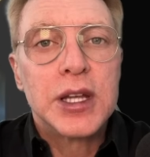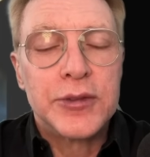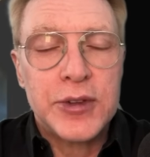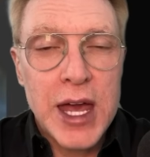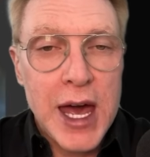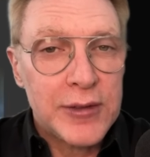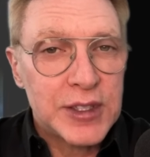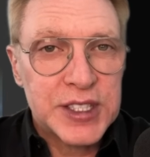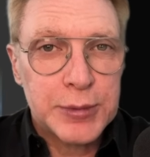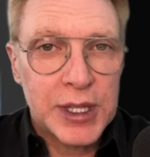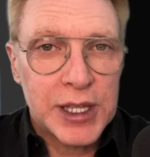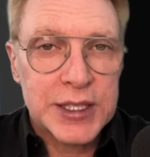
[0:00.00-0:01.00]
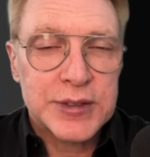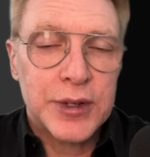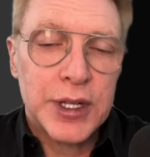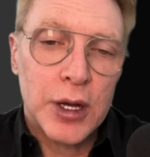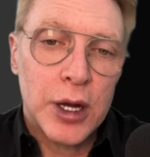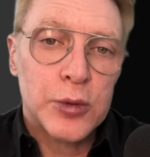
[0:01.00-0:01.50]
If you haven't seen my last
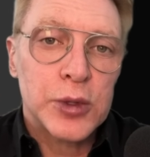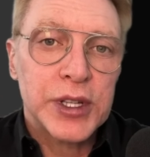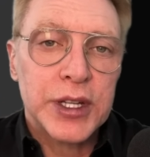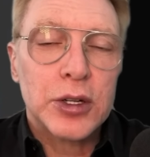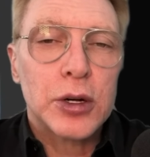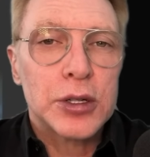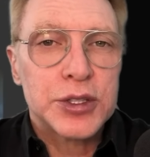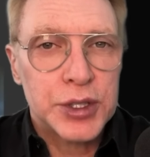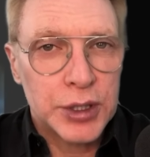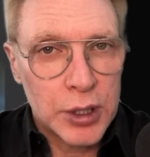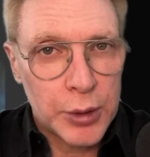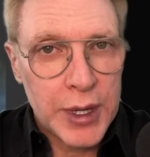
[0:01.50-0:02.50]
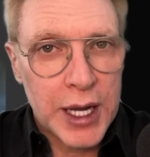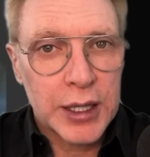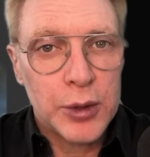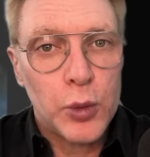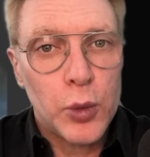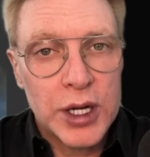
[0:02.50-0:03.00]
video, I really encourage you to go back
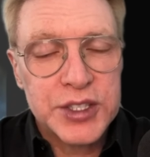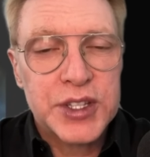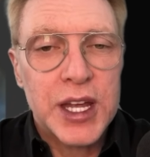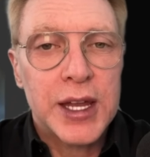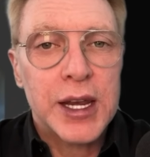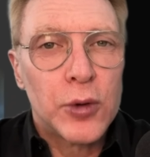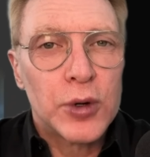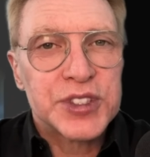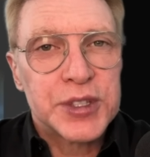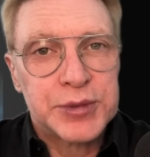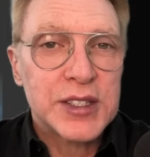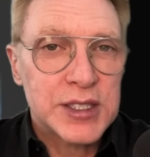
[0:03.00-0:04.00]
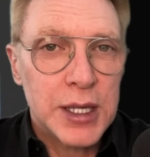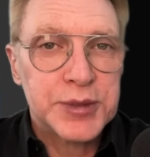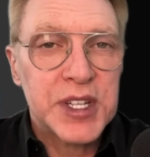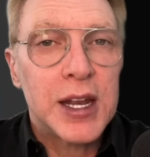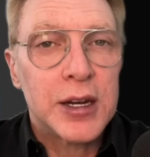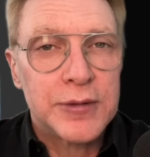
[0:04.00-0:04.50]
and watch that for some tips
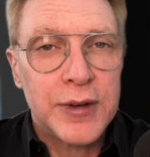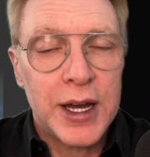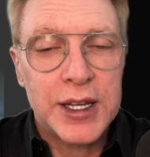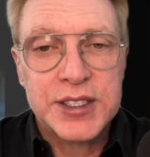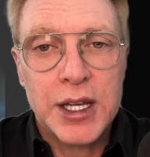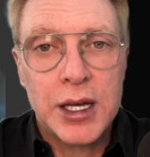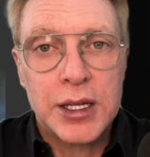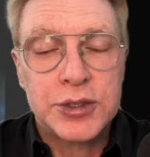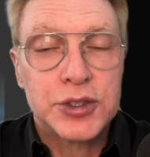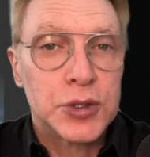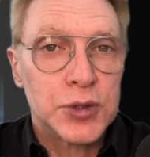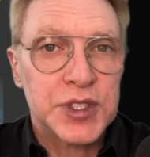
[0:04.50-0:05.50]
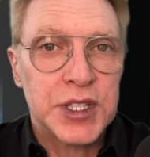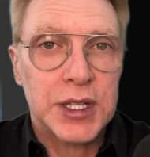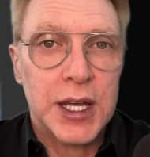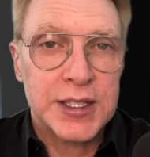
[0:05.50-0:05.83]
and advice on choosing a